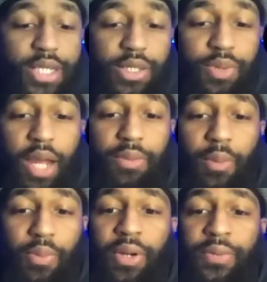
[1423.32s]
to be able
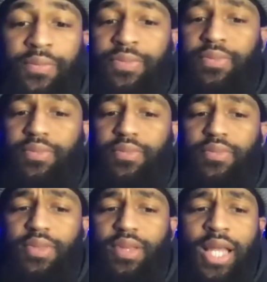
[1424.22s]
to put
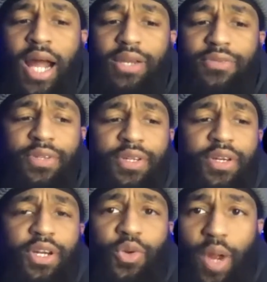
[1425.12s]
a lot of
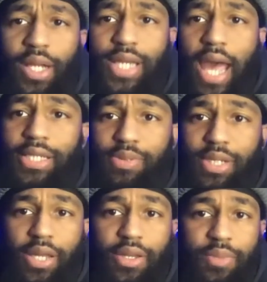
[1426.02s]
great tag teams
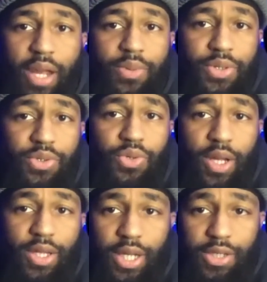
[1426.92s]
together and be able to do
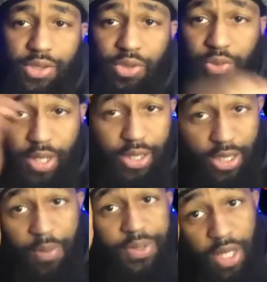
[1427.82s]
great things too, because
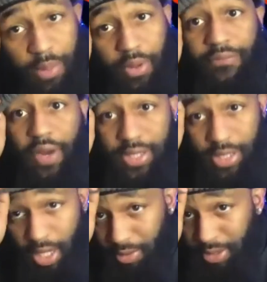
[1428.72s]
WCW invested
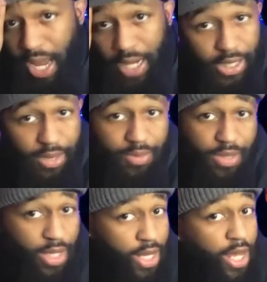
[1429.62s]
in their tag teams.
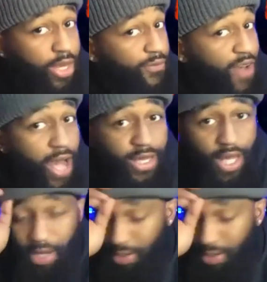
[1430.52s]
The fact that